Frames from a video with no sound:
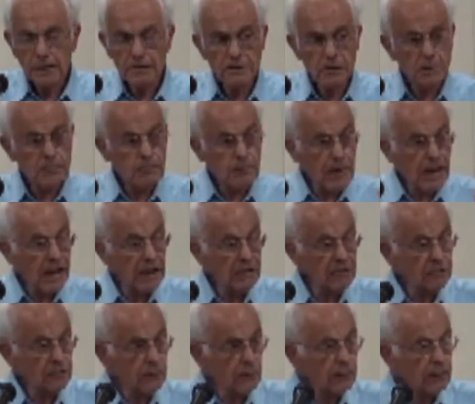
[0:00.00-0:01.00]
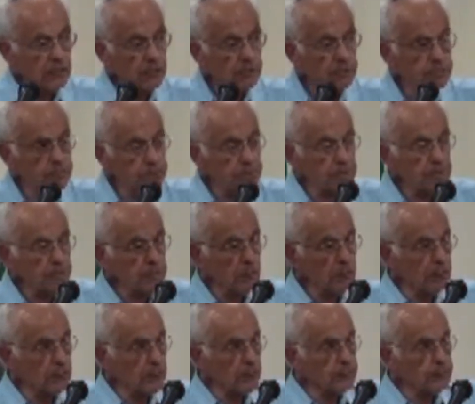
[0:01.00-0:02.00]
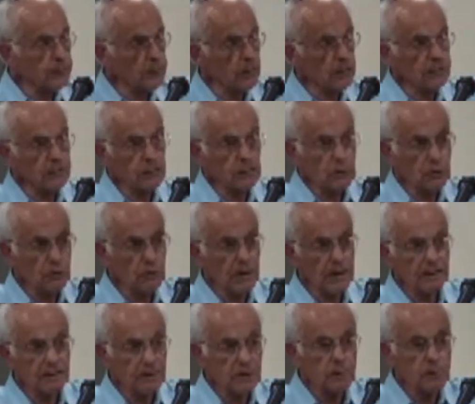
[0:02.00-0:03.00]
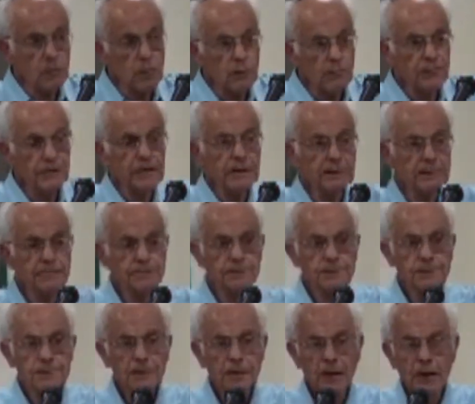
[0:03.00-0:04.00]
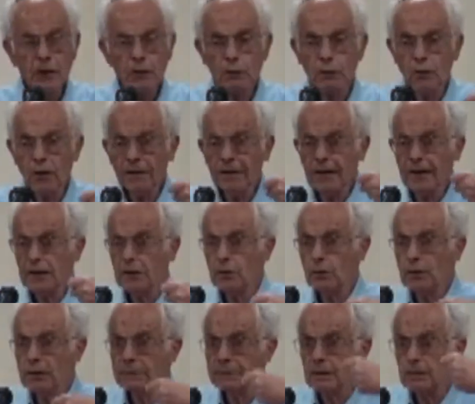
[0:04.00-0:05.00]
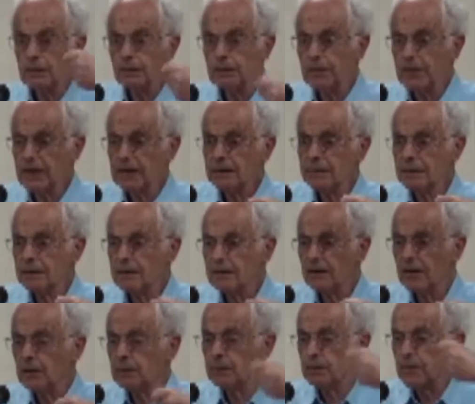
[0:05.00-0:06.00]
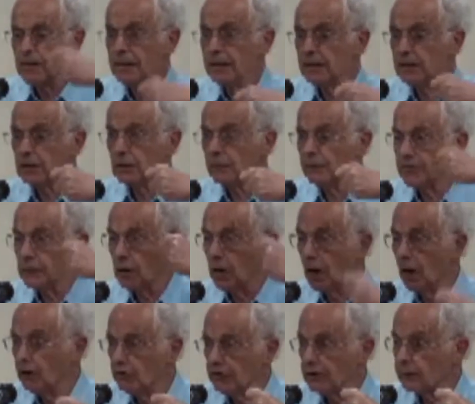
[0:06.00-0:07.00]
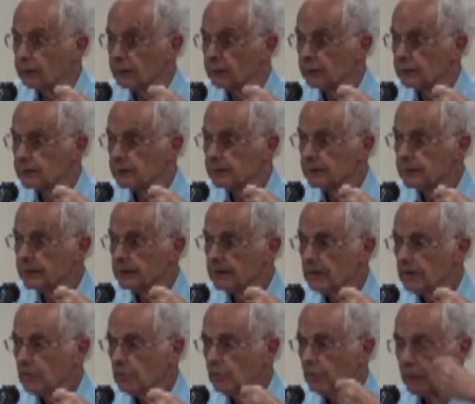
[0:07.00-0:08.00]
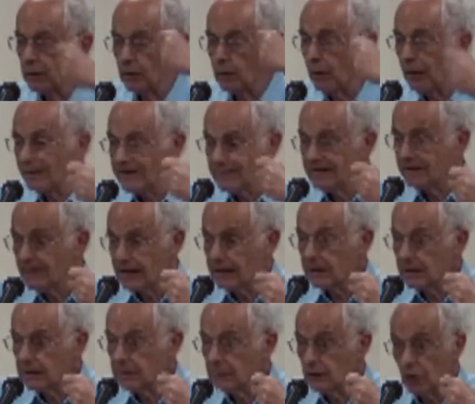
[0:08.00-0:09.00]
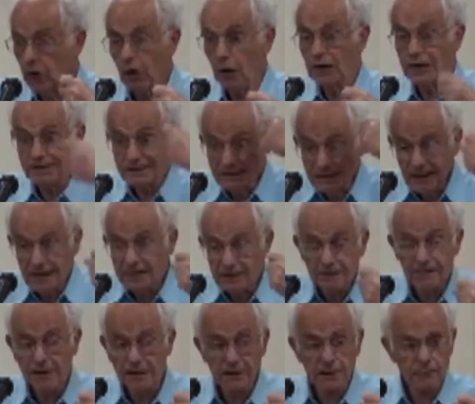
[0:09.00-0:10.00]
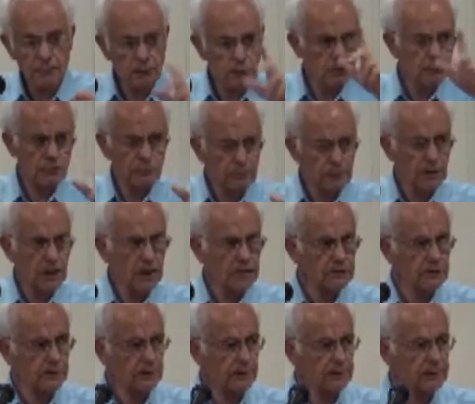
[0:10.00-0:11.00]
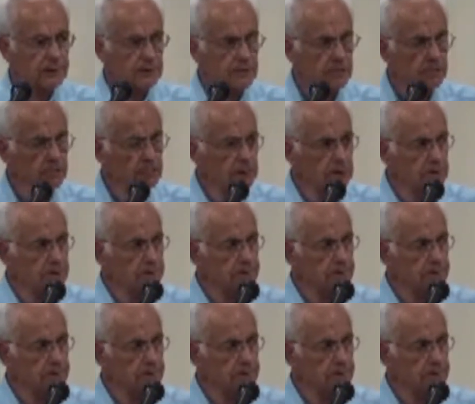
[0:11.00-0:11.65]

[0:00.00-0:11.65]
It depends on the person who makes a movie whether he will depict the peeling of an orange with 1 second or in 10 seconds, which is a lot in the cinema.